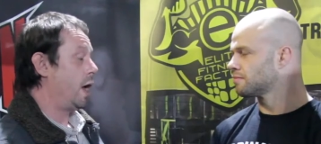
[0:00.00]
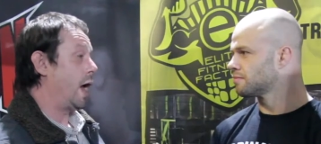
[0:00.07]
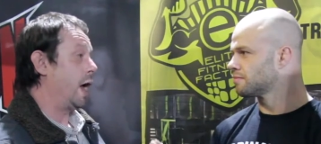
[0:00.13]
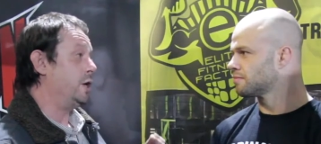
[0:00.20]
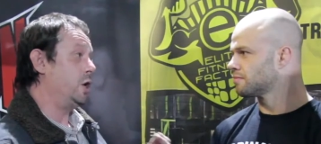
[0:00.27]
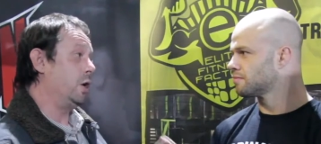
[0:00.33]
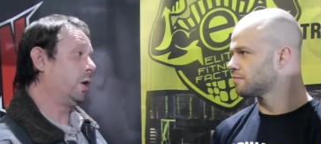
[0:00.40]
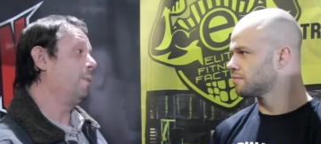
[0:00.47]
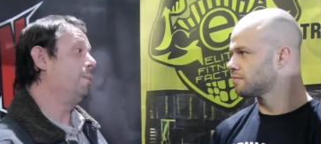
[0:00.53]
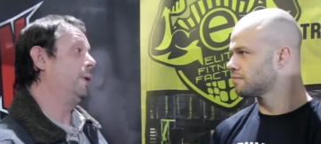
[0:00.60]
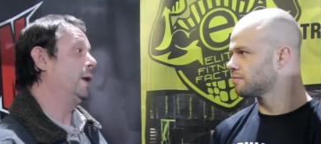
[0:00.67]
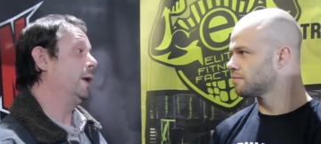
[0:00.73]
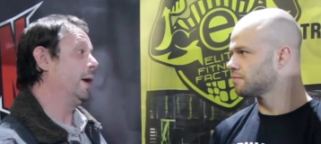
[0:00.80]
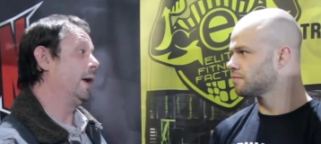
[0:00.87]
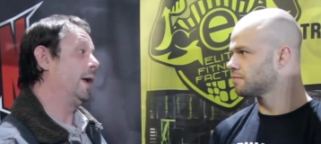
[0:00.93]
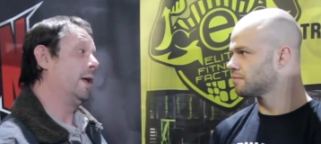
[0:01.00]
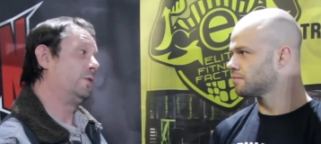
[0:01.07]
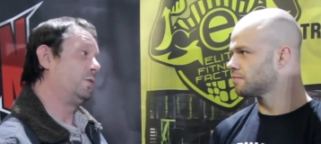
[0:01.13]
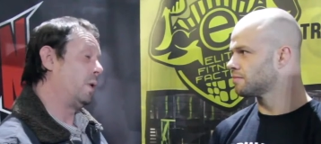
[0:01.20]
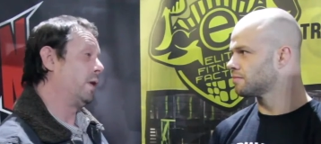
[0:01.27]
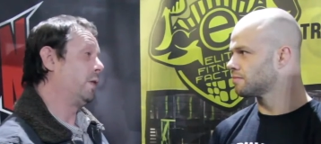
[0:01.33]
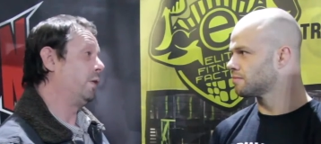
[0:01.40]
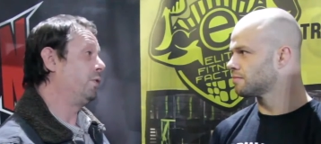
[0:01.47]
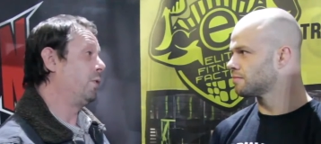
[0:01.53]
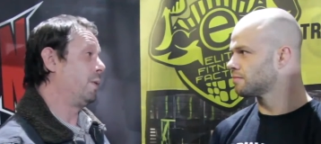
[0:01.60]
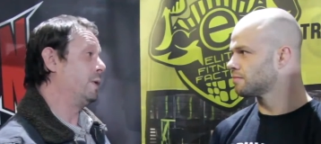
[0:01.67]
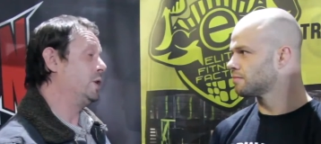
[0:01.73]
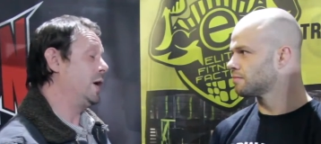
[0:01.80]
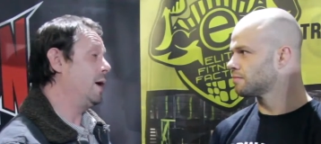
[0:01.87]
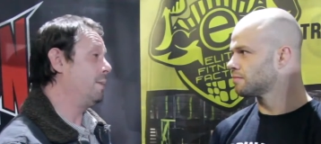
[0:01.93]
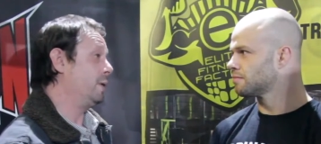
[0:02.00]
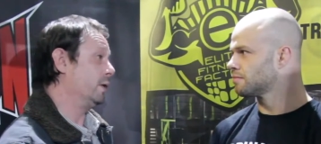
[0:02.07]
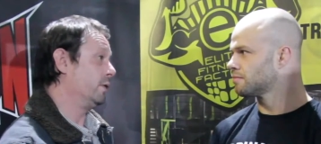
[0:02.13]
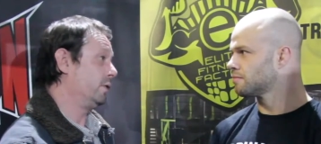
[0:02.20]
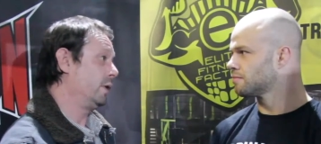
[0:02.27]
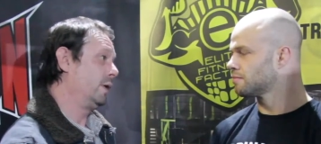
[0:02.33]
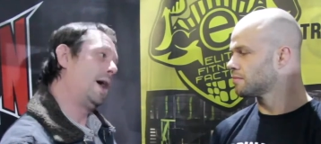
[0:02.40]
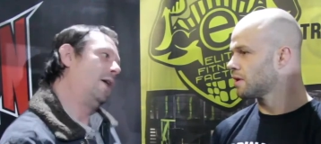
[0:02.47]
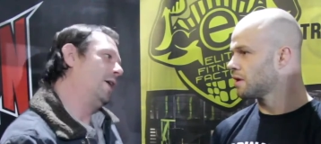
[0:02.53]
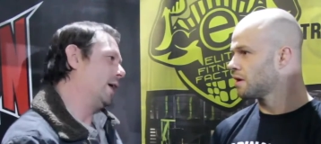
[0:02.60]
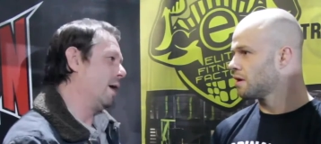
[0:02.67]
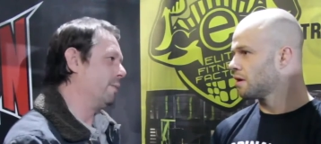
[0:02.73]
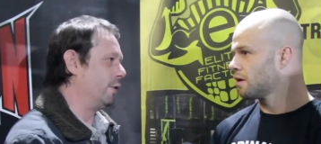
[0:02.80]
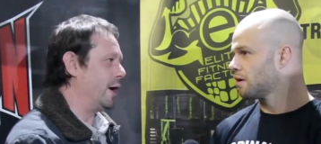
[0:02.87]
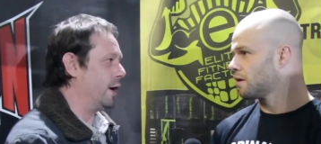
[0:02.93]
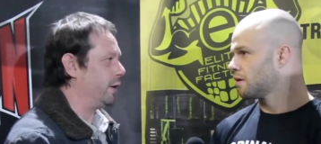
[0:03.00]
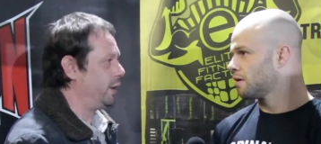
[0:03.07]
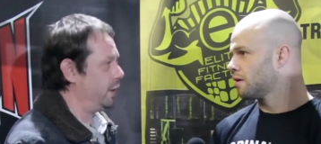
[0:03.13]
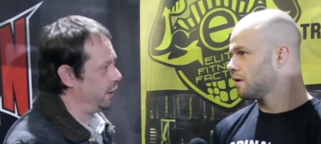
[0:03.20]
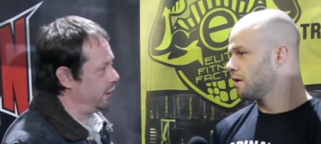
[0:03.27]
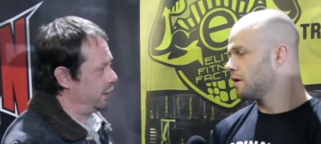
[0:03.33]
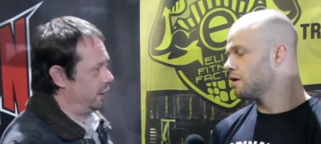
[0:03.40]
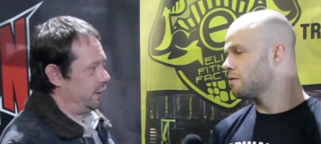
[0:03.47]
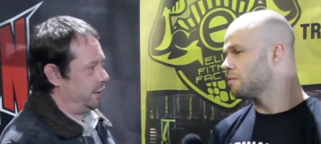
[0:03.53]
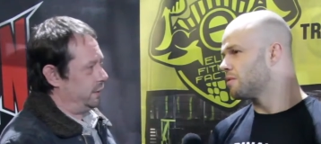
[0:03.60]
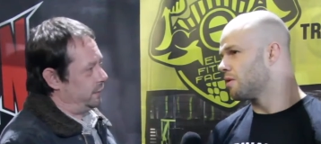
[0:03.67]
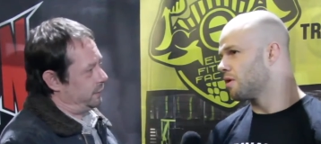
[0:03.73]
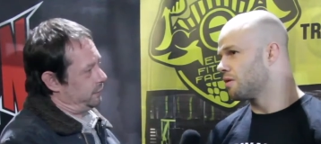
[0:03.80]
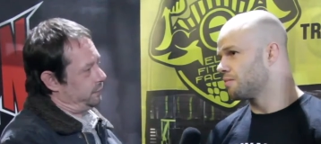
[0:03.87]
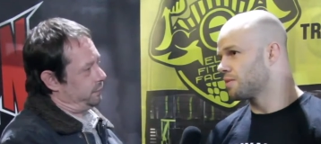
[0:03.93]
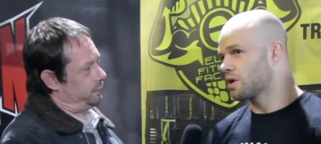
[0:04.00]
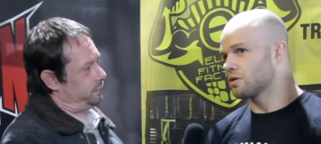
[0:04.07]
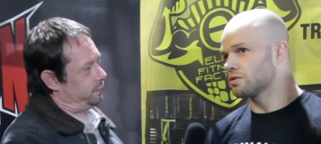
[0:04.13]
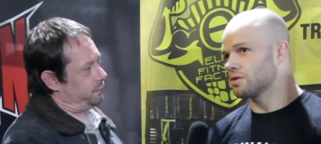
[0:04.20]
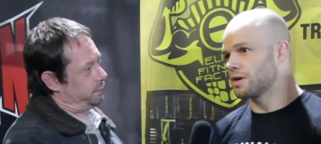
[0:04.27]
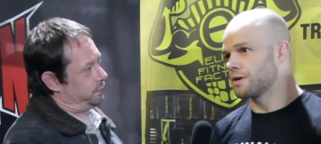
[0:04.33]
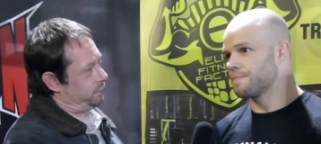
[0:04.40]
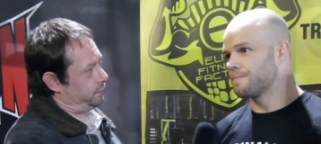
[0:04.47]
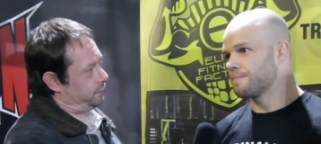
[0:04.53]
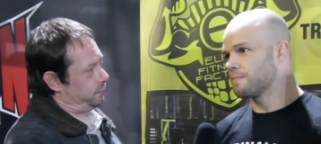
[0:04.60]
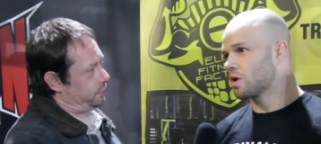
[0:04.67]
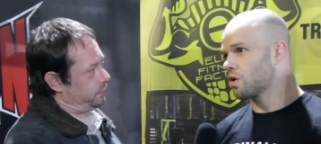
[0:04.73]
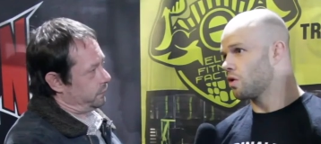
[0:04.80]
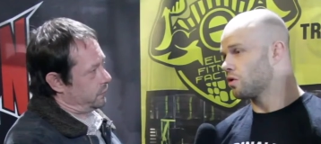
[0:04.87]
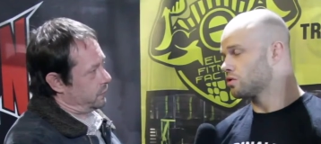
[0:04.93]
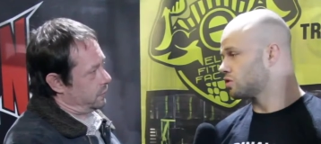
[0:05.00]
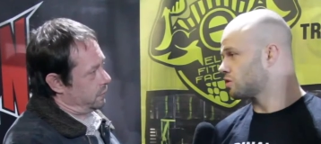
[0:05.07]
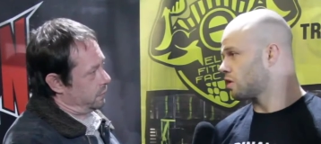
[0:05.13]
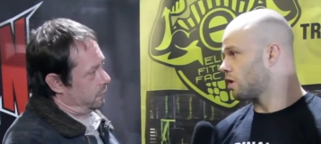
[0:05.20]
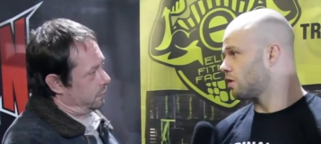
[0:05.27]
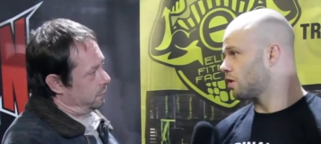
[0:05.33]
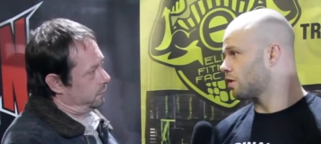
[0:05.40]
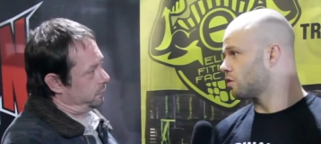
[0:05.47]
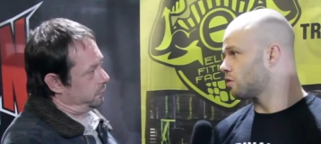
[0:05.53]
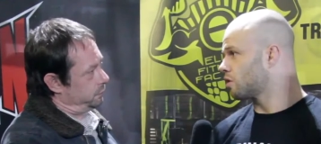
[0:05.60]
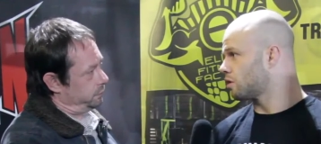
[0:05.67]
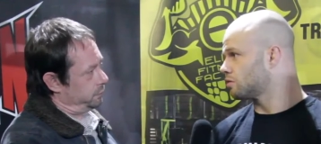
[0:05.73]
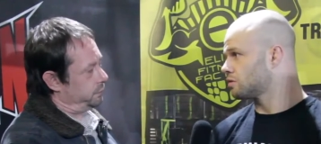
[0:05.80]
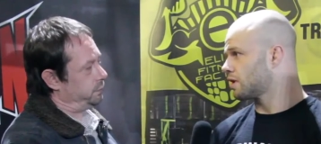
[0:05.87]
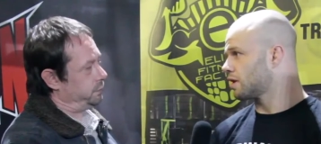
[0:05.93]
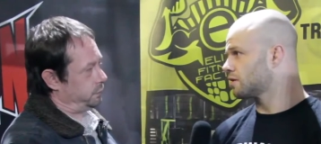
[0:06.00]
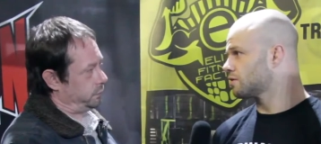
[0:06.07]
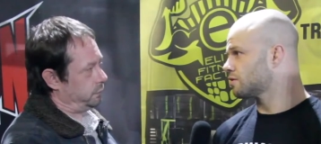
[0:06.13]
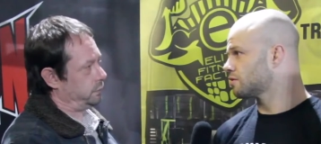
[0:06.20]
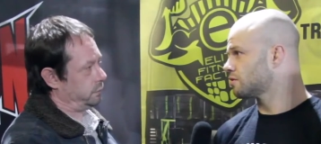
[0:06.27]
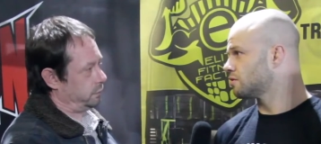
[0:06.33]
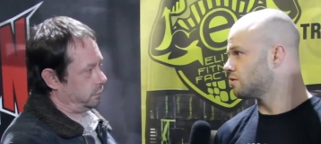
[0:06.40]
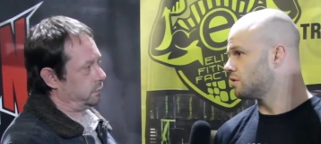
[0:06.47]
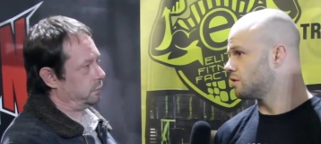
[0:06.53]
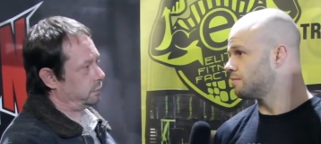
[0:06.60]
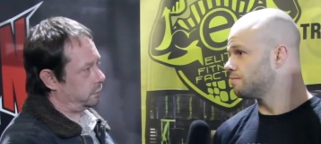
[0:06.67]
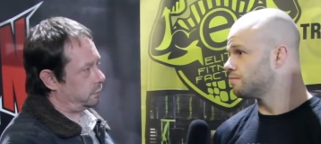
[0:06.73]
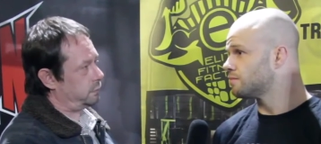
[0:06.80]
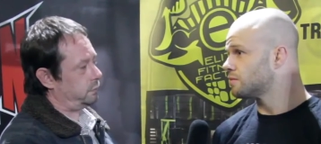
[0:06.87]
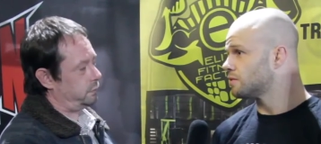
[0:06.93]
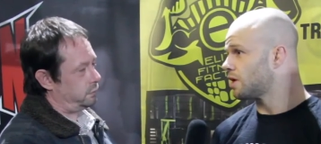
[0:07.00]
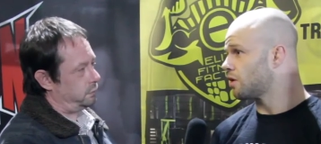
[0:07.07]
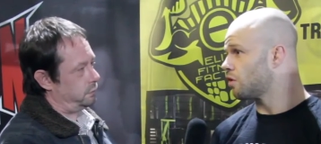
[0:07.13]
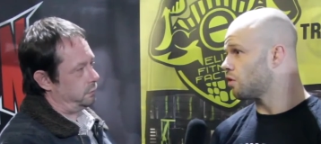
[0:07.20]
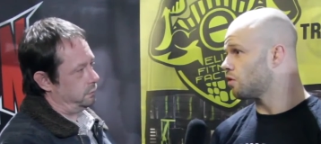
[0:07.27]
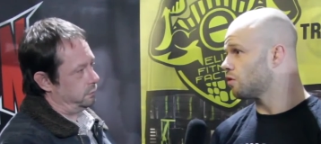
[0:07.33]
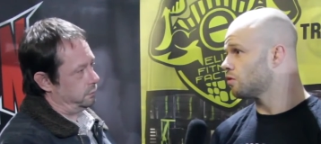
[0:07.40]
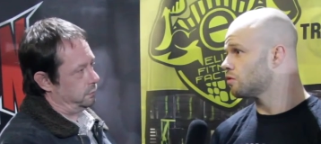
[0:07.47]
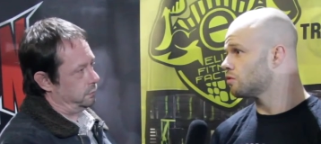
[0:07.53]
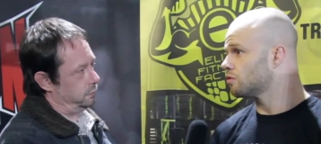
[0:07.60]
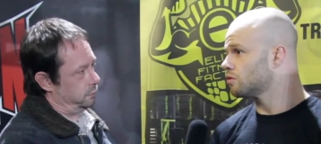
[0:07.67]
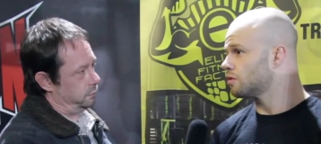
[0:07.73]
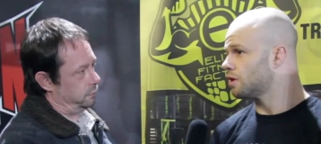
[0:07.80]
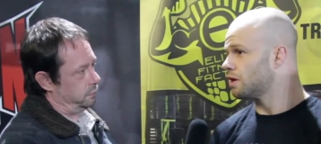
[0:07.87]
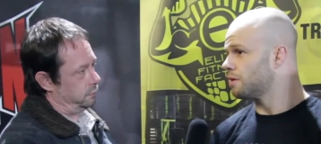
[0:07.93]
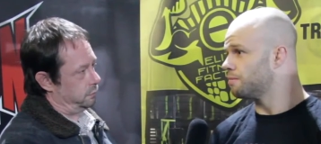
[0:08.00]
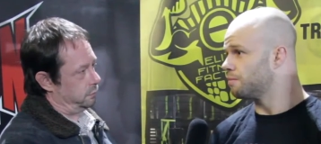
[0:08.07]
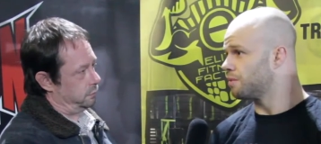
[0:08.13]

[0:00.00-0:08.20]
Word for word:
Speaker 1: and you're competing against one of their former champions.
Speaker 2: How did it come around? It come around because um, my coach has got a lot of good contacts. Um, I know um,